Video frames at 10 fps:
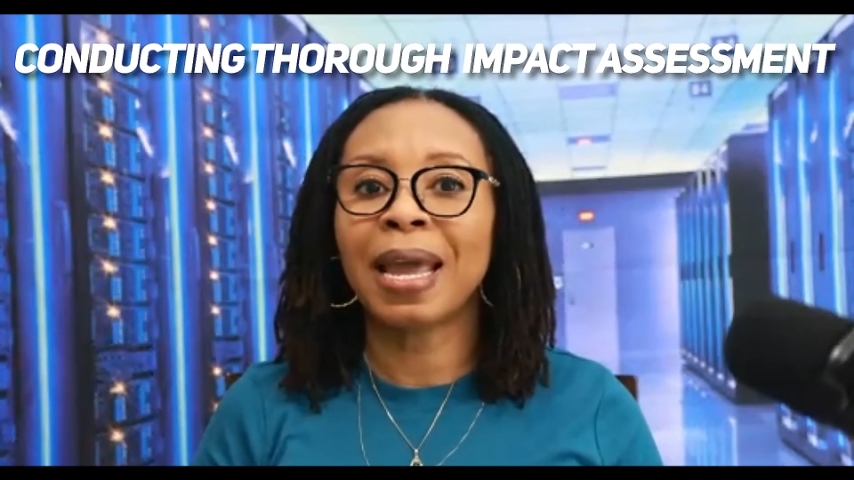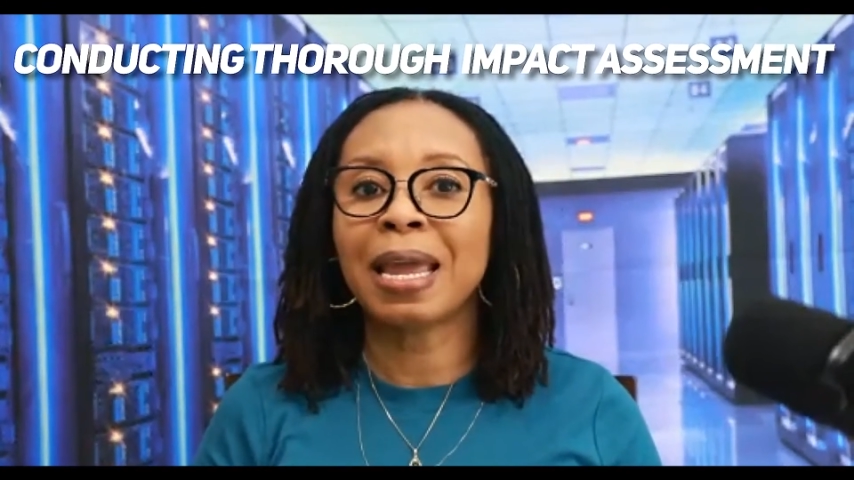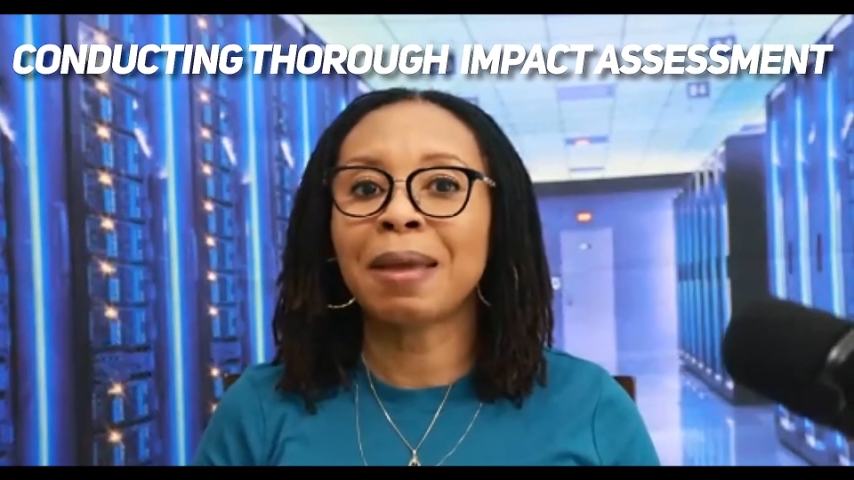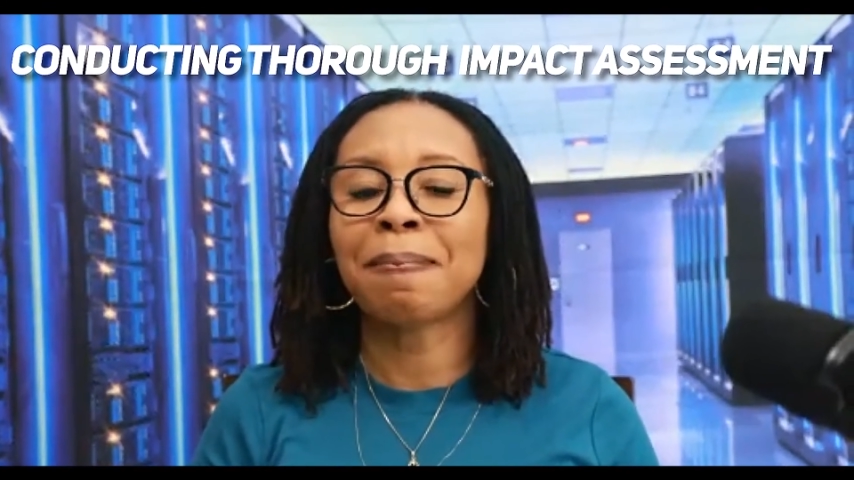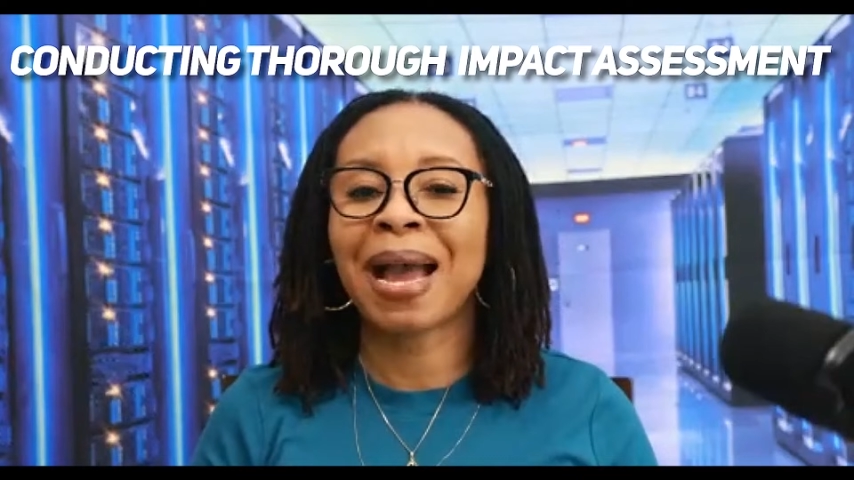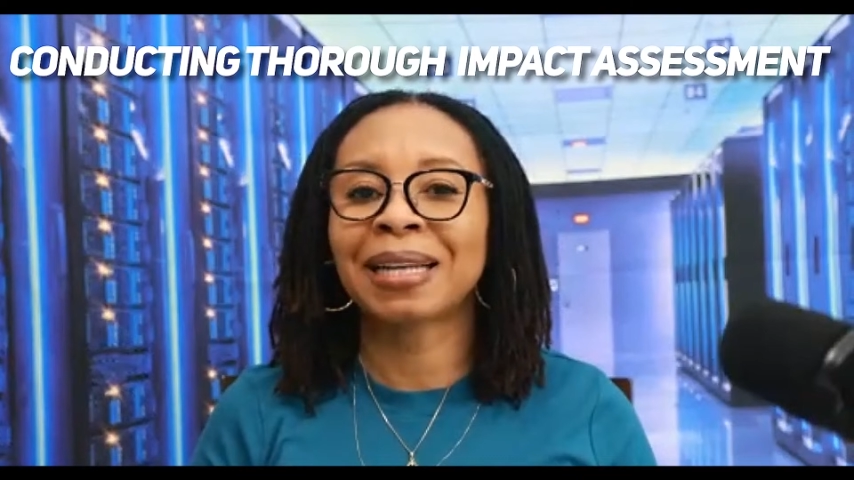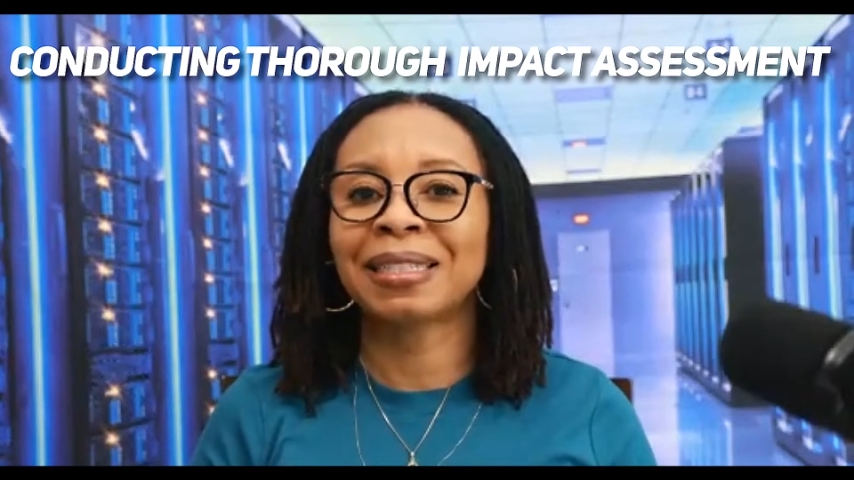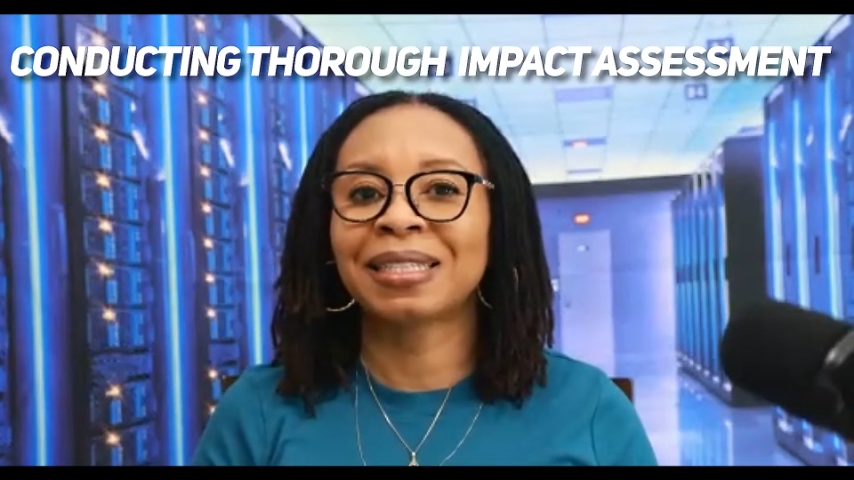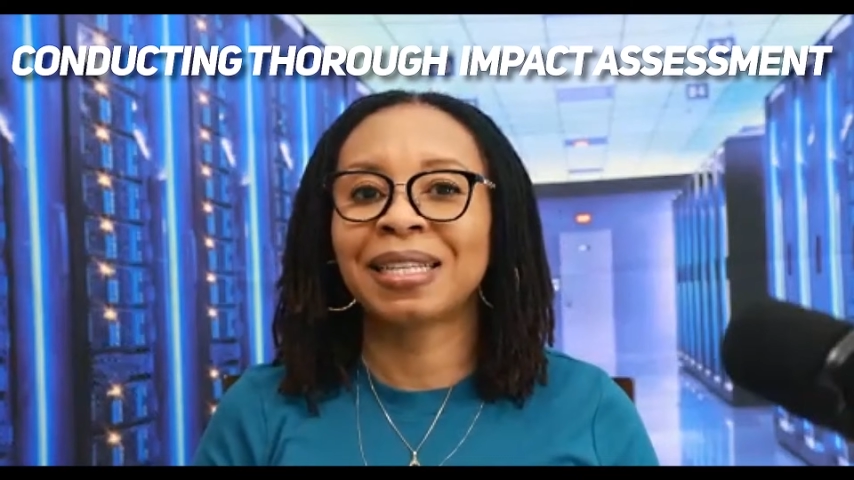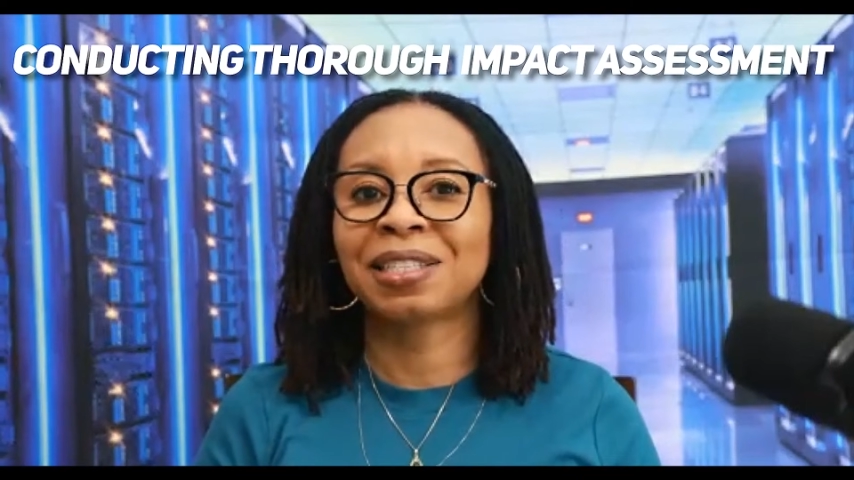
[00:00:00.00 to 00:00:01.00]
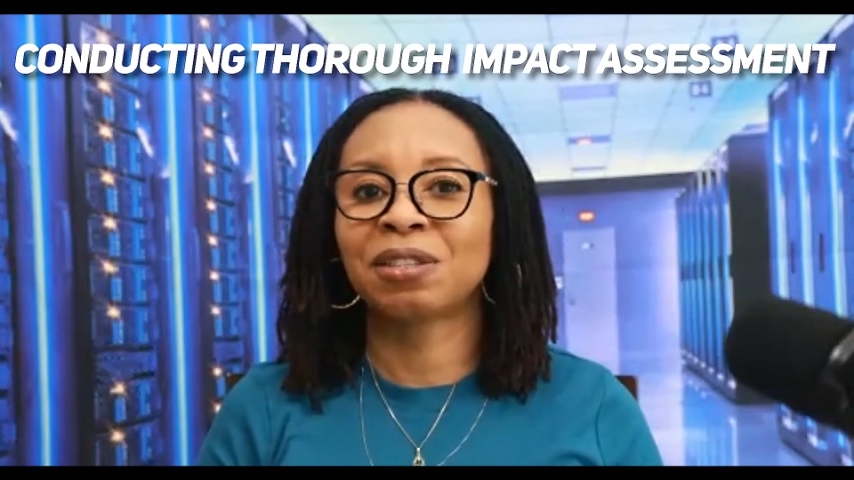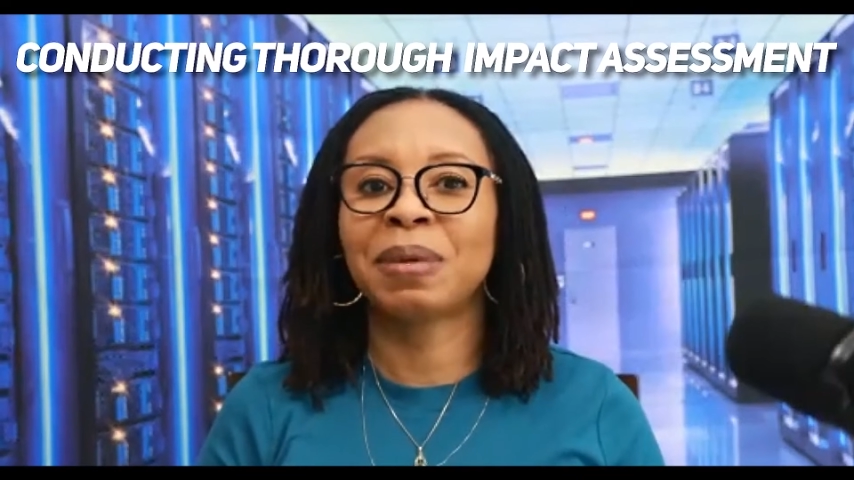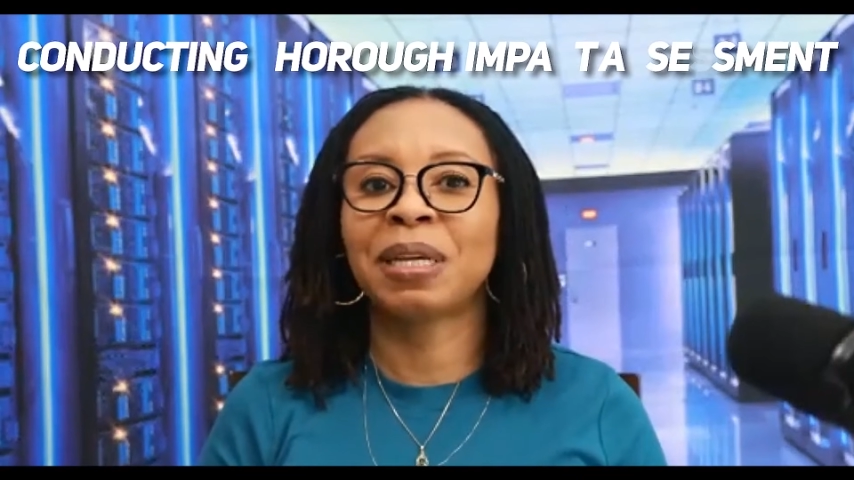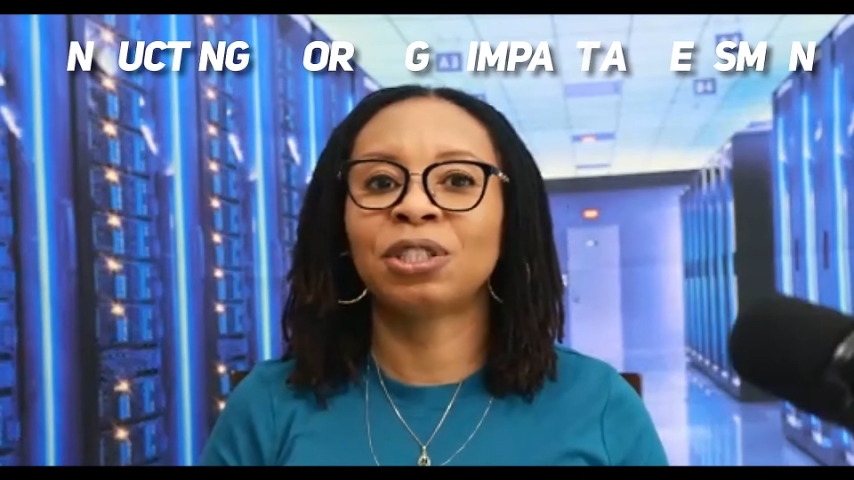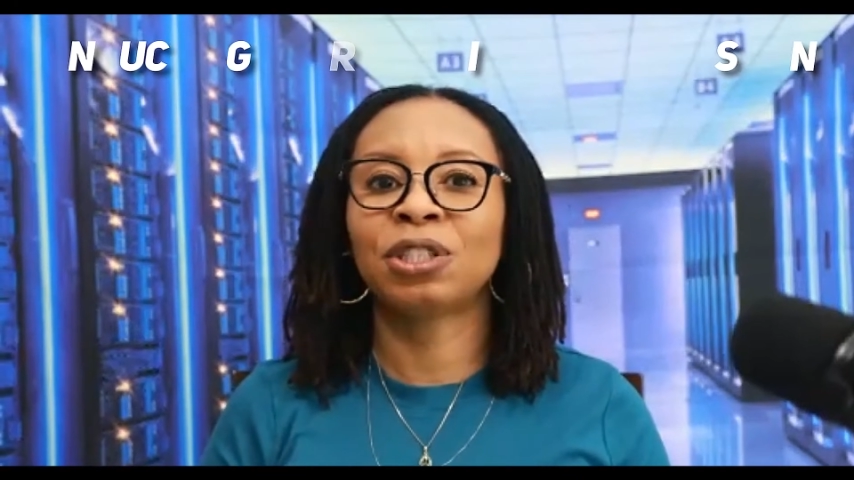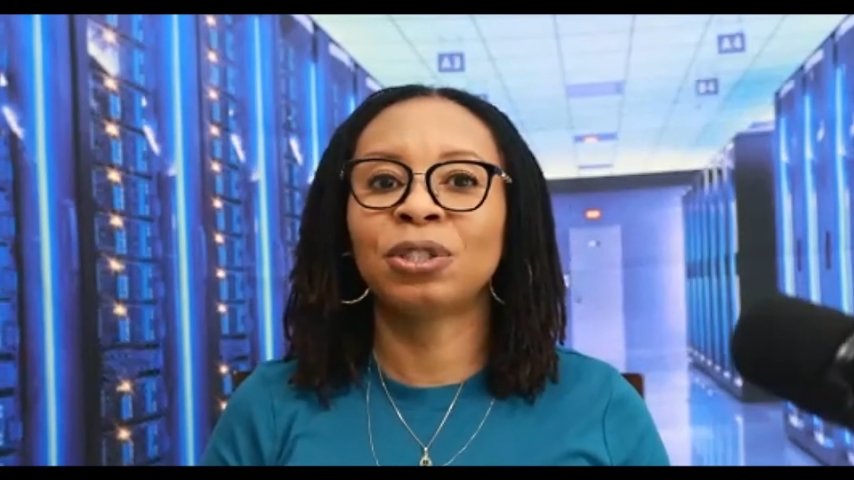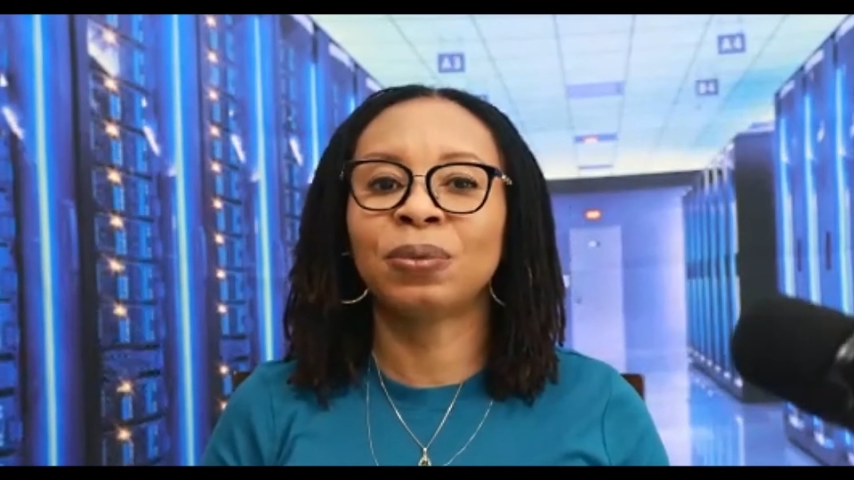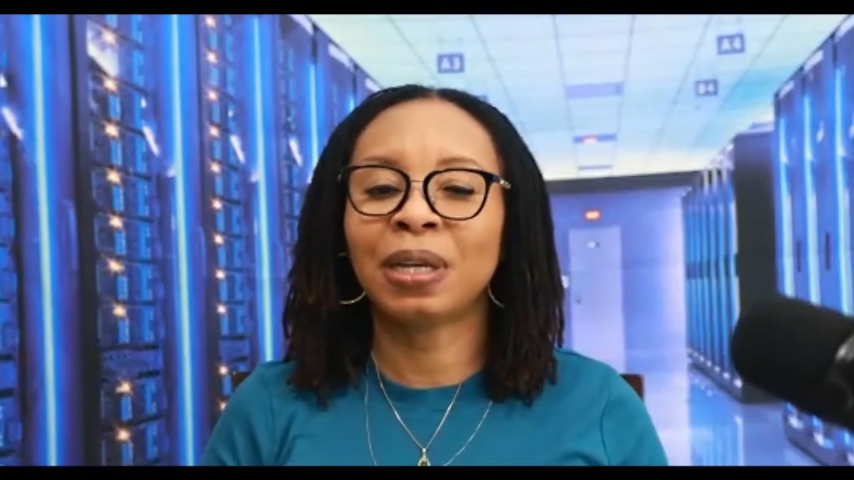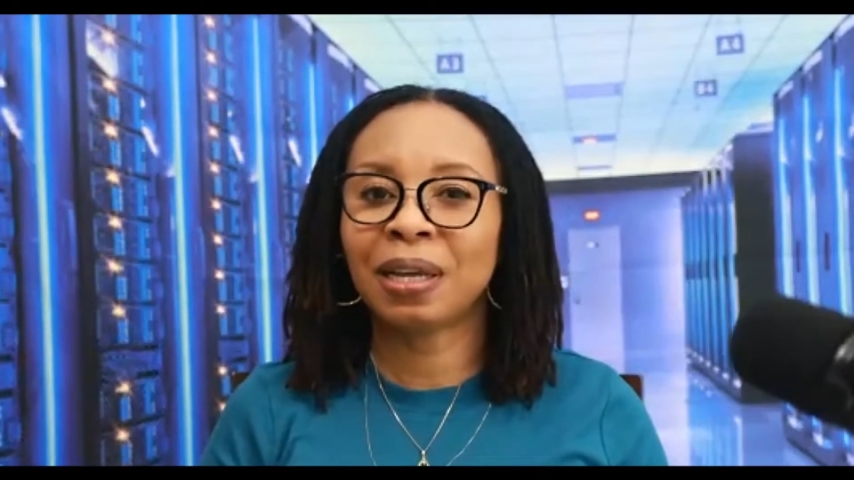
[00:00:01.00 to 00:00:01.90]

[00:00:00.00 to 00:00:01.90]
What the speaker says: impact assessment to